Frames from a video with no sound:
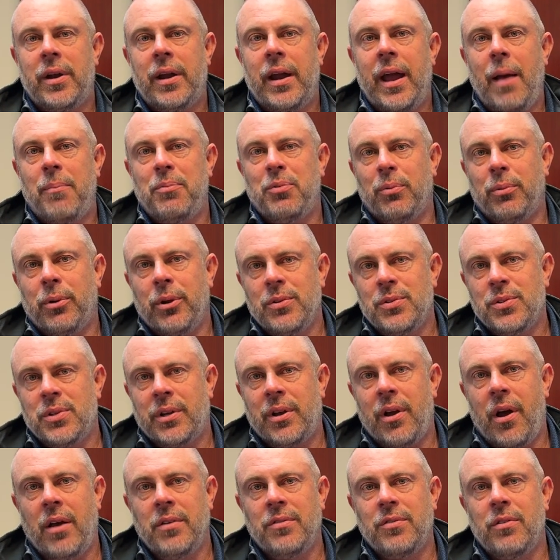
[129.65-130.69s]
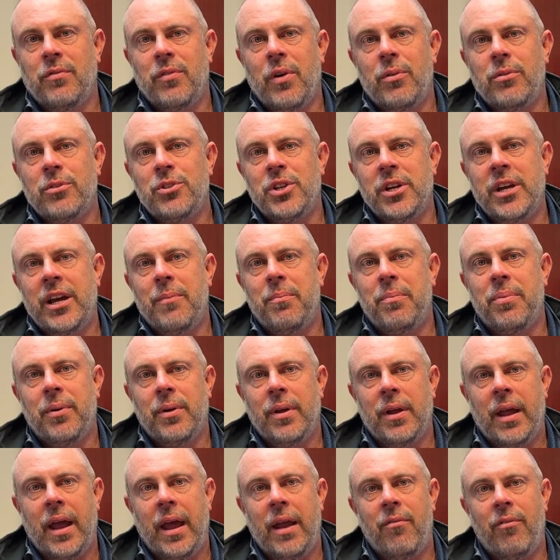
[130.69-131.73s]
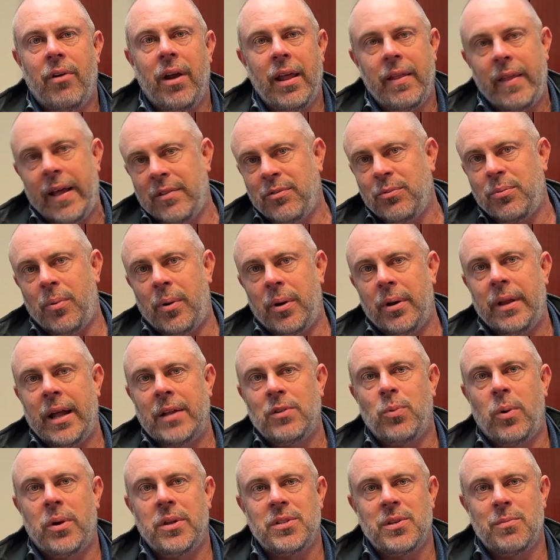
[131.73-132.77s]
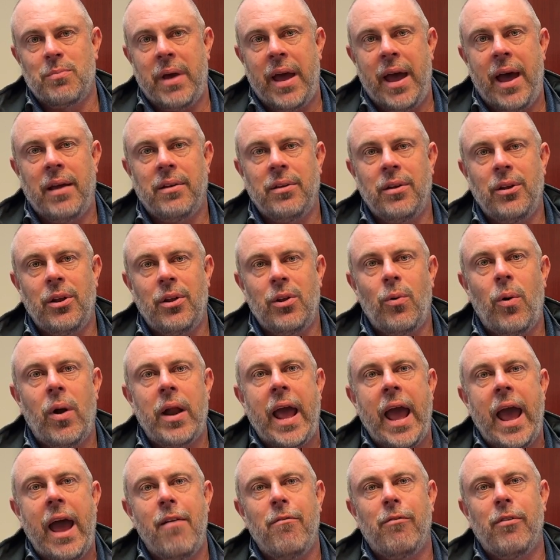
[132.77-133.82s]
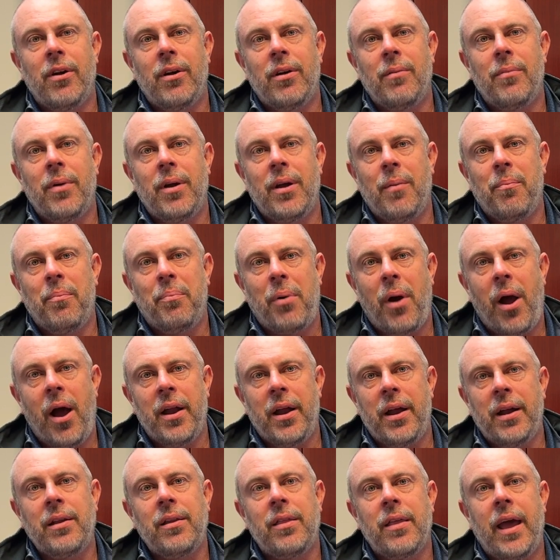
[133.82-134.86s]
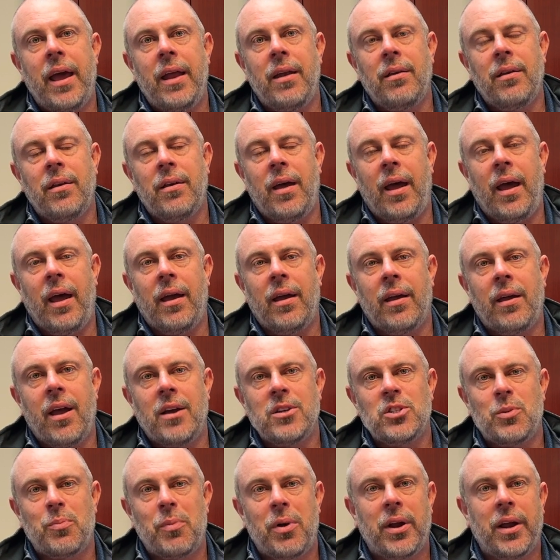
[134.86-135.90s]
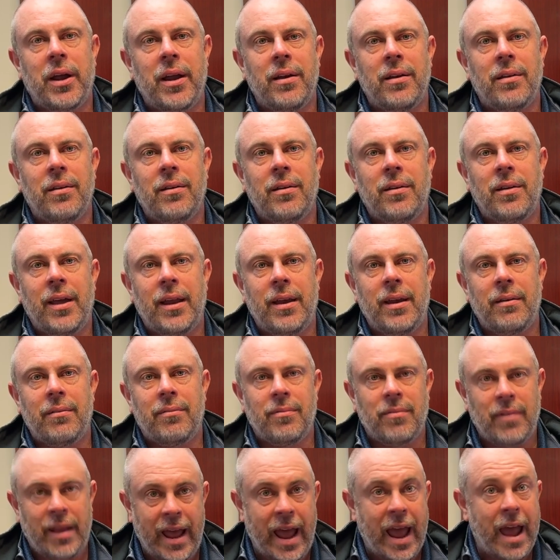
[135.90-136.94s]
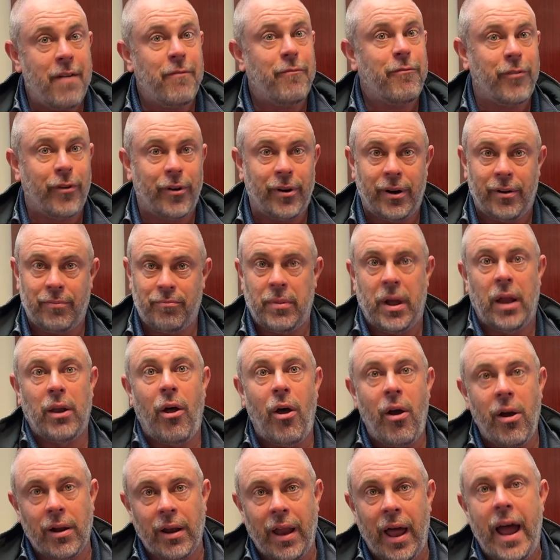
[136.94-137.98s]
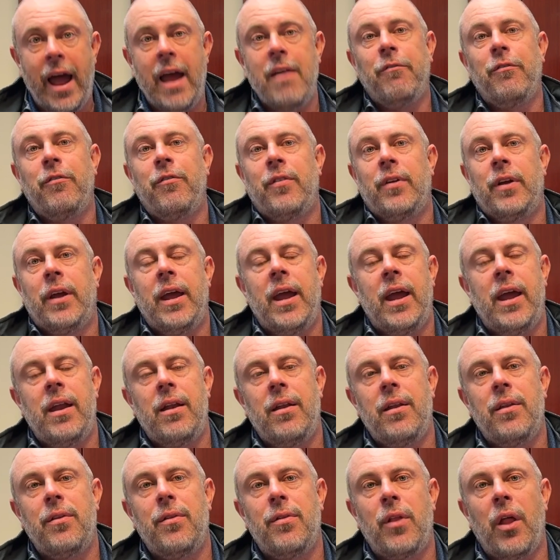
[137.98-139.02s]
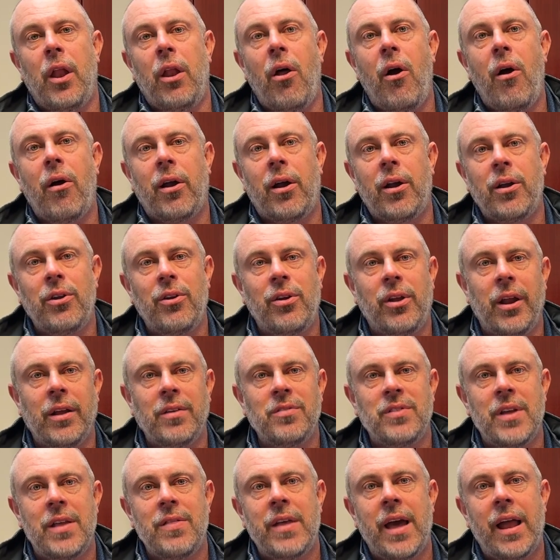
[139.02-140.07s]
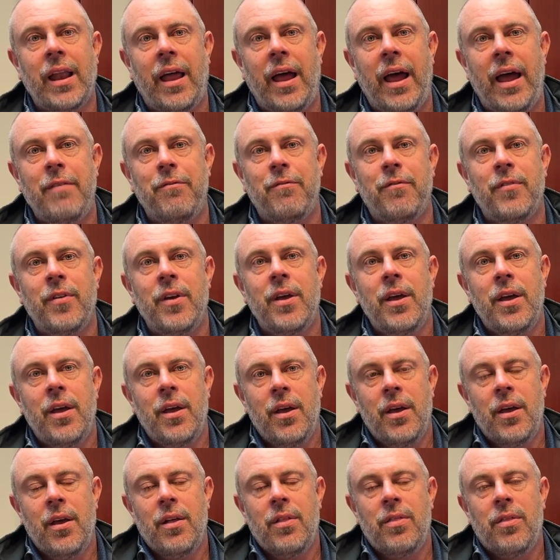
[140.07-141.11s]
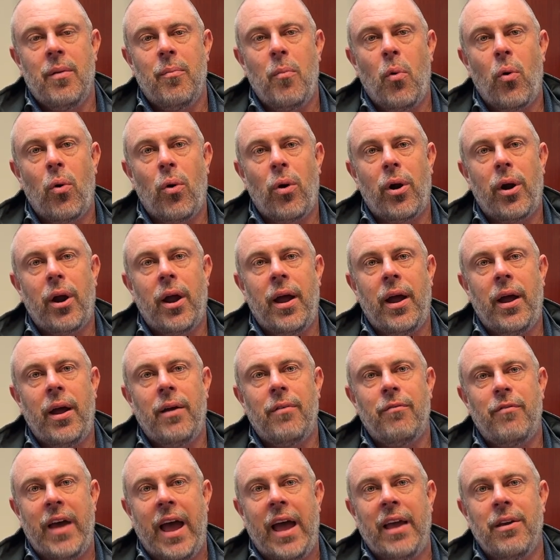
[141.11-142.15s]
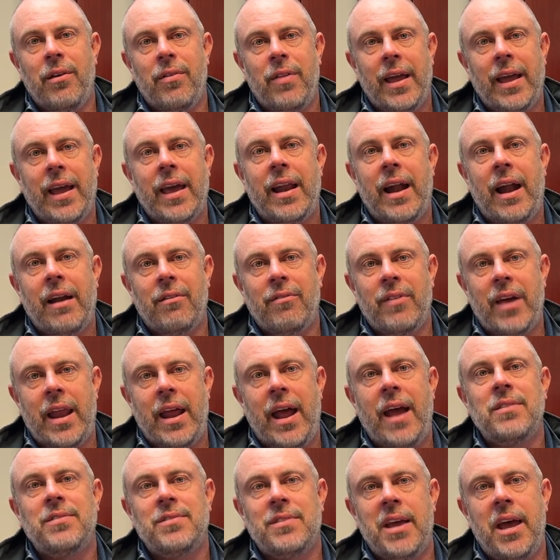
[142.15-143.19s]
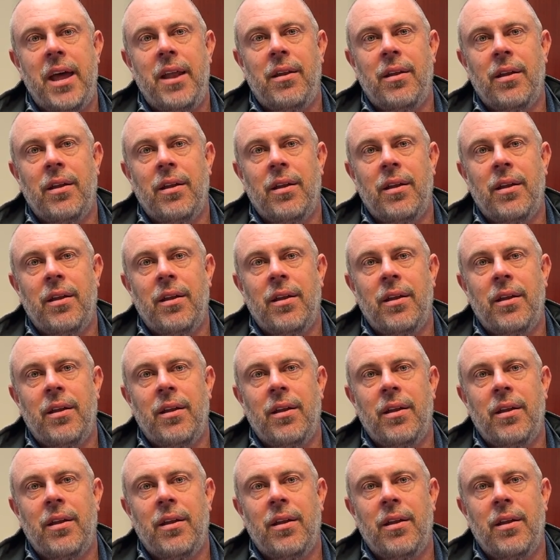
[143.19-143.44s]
It helps reduce the cost of ownership, and really that's what it's about. You want to have a product that a customer can have for a long life, and the longer you can extend that life, the more value they get out of that asset.